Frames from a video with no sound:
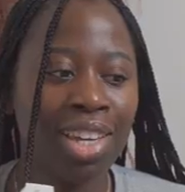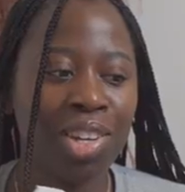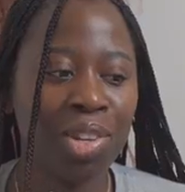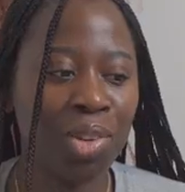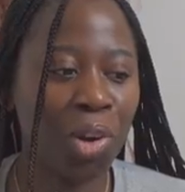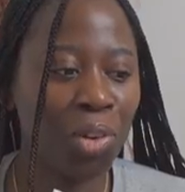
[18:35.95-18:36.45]

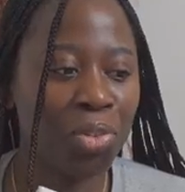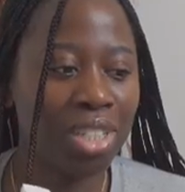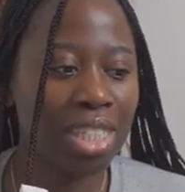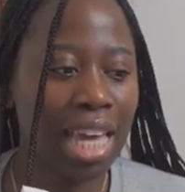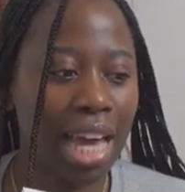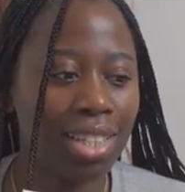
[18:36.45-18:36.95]
you know,
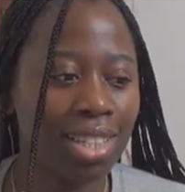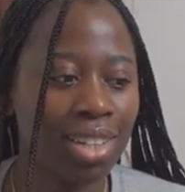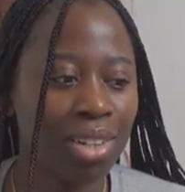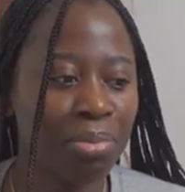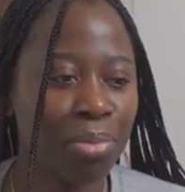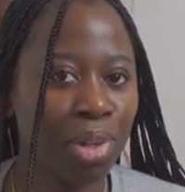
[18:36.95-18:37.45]
office gadget
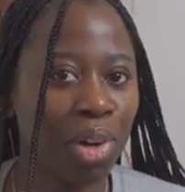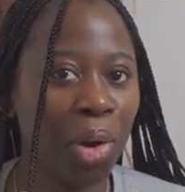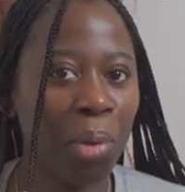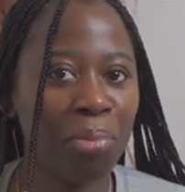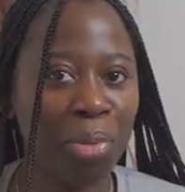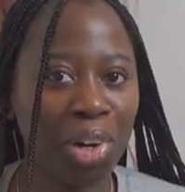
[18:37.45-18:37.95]
unbo
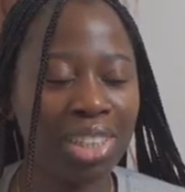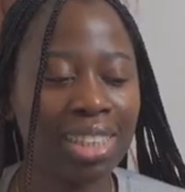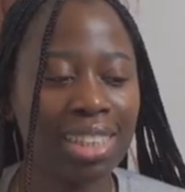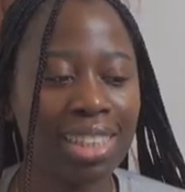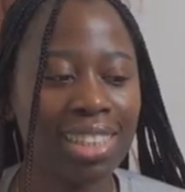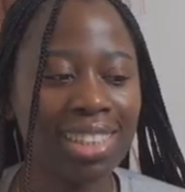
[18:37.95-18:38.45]

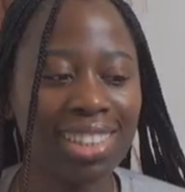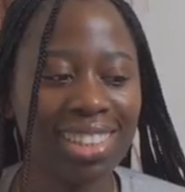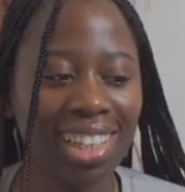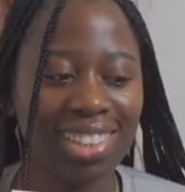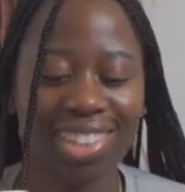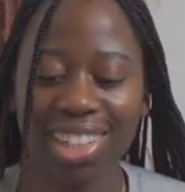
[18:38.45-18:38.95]
unboxing.
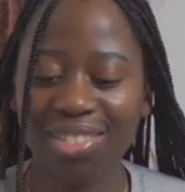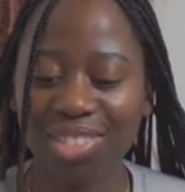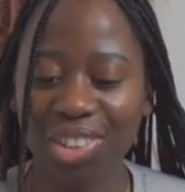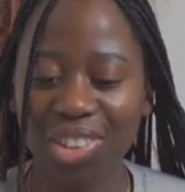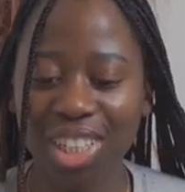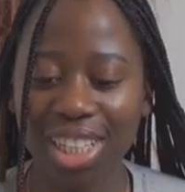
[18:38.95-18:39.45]
That's what I'm
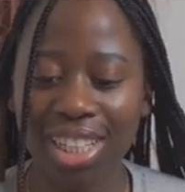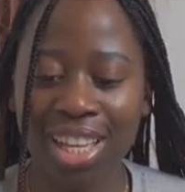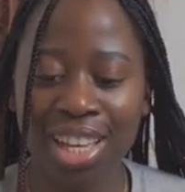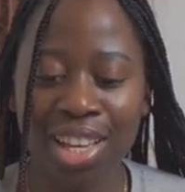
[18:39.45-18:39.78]
doing.